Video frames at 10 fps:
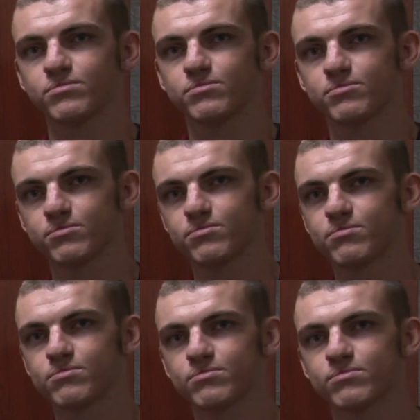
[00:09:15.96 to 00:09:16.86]

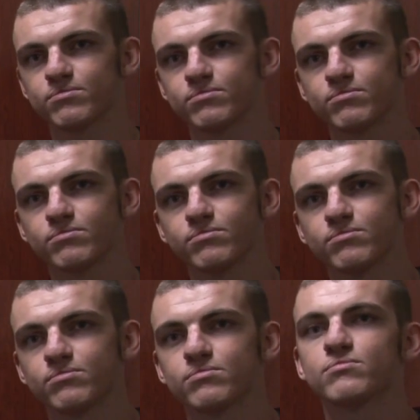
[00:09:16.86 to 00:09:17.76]

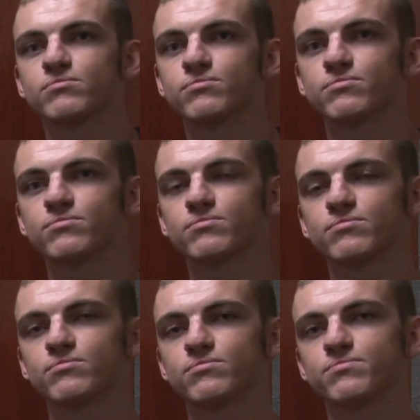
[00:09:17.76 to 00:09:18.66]

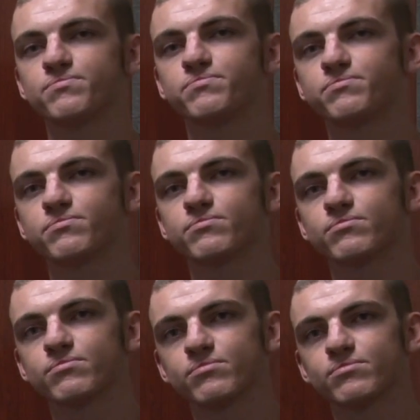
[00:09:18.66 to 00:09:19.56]

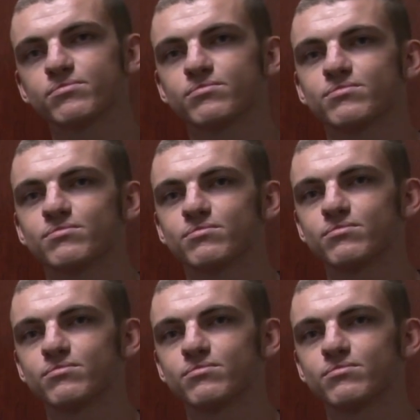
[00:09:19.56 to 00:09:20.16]
This person isn't speaking.